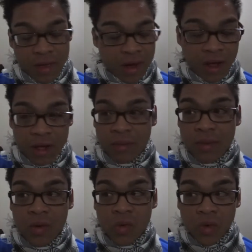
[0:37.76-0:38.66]
and I am
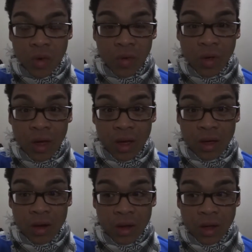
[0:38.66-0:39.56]
so
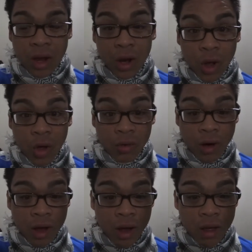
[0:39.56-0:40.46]
tired and cold
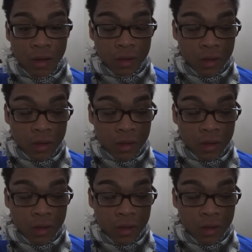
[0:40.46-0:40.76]
right now.